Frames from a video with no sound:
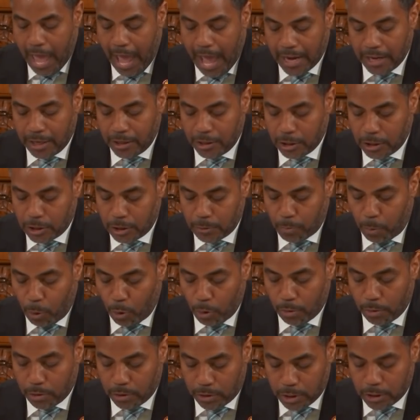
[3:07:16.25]
at a
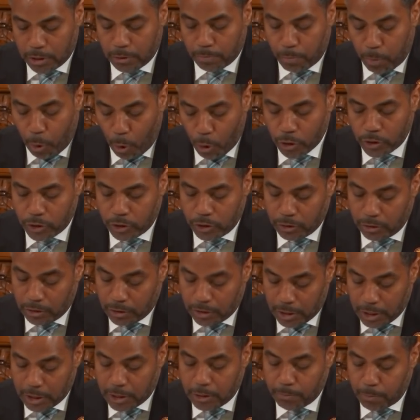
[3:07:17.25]

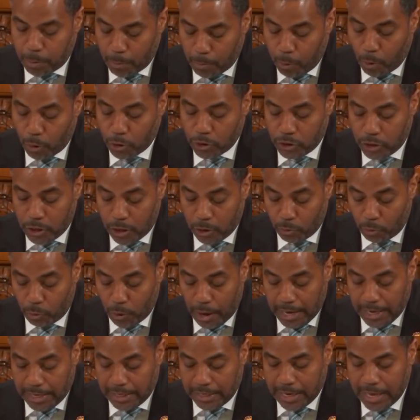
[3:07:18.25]
disproportionate
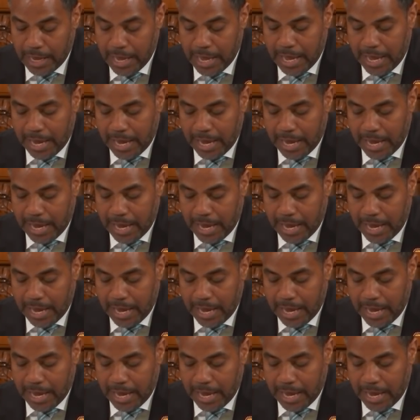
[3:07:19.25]
rate